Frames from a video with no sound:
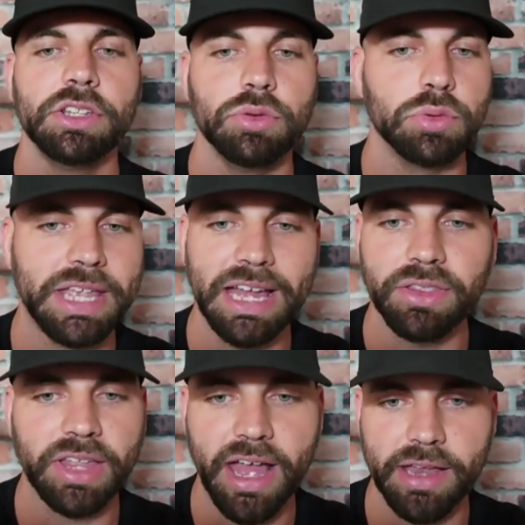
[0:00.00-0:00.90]
You
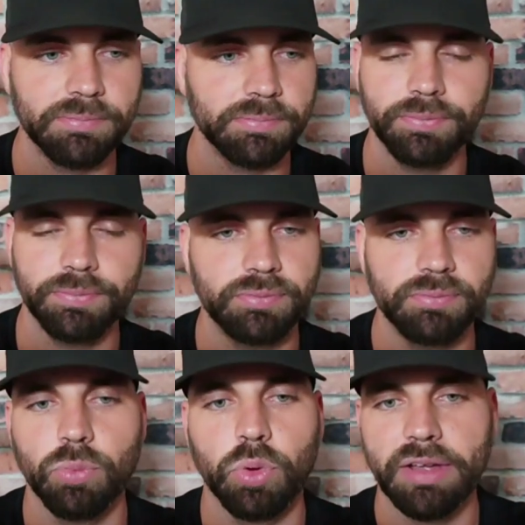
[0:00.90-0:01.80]
get that,
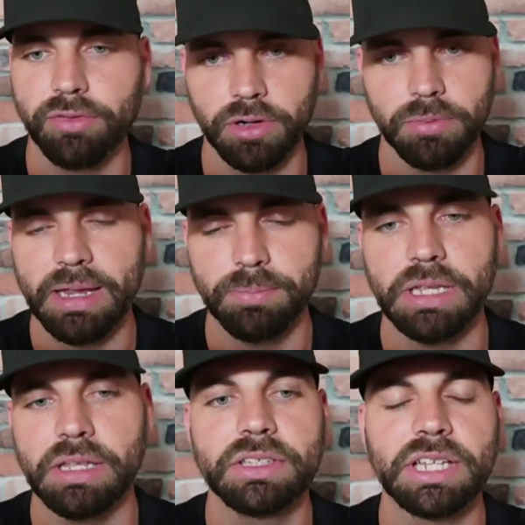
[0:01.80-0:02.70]
whatever it might
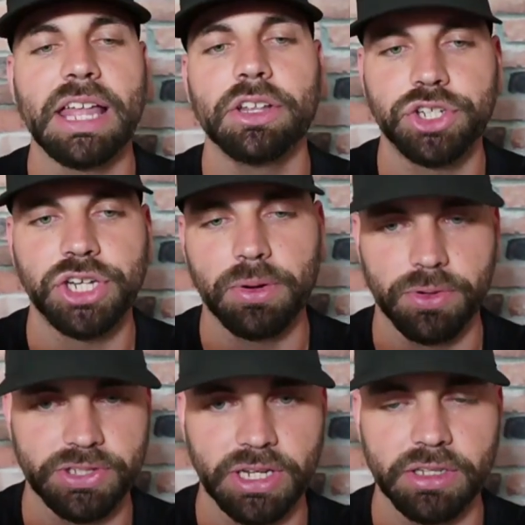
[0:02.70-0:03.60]
be, the tiled shower
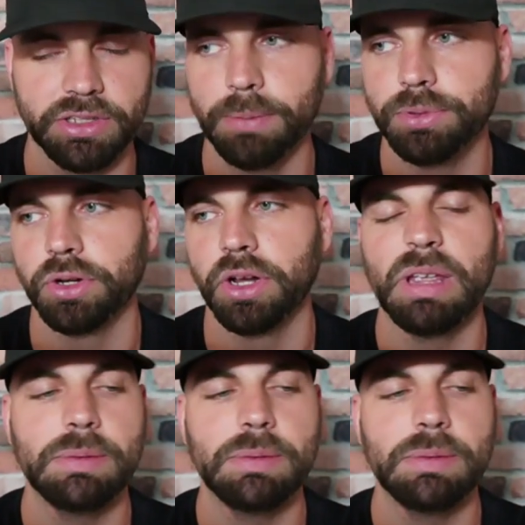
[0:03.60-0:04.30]
instead of the tub surround.